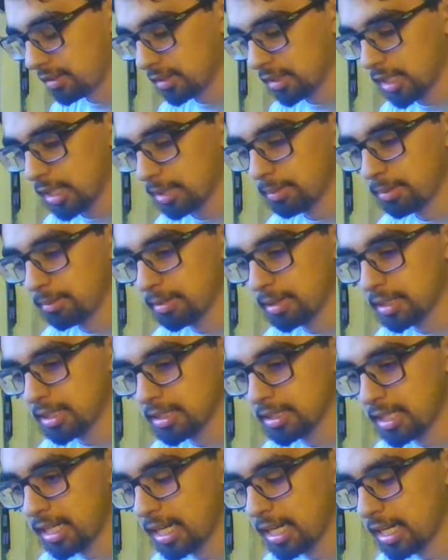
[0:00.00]
Came up with
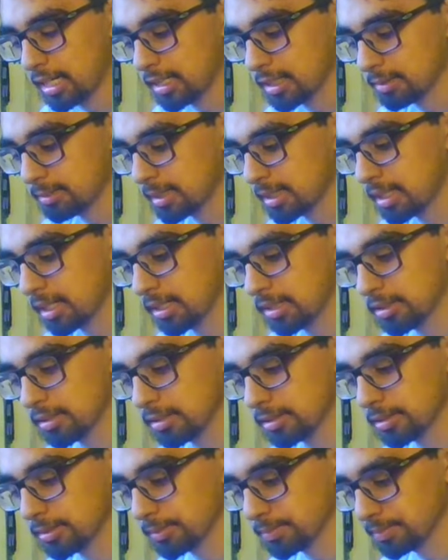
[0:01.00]
this hack because my
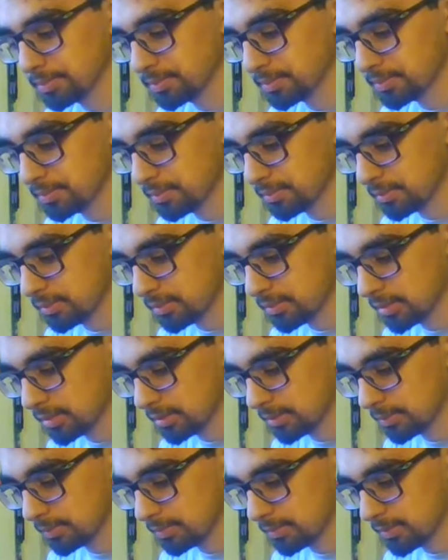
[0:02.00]
uncle,
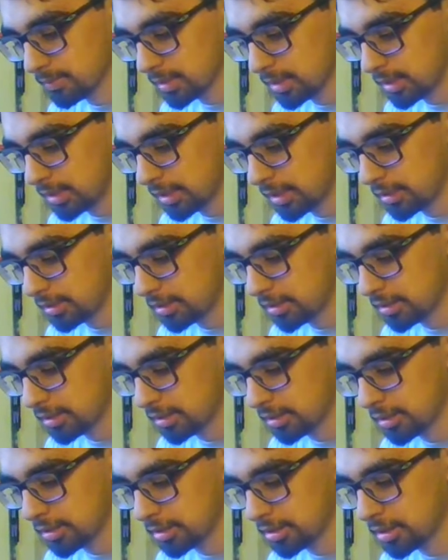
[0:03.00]
he took
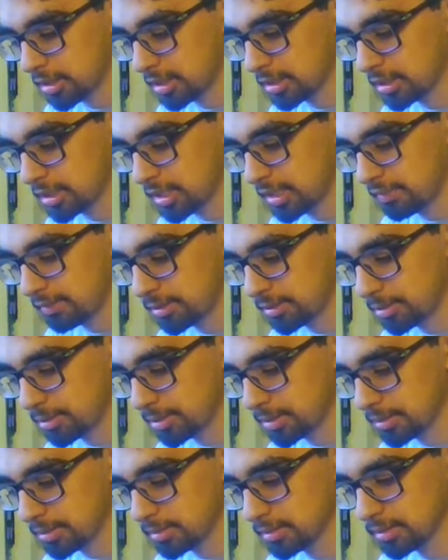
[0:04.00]
our shock shaft
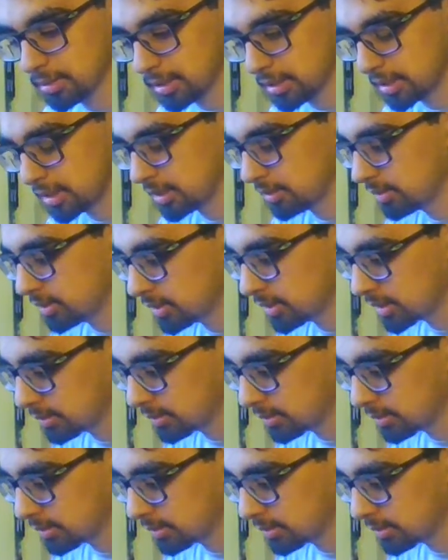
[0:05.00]
tool because he was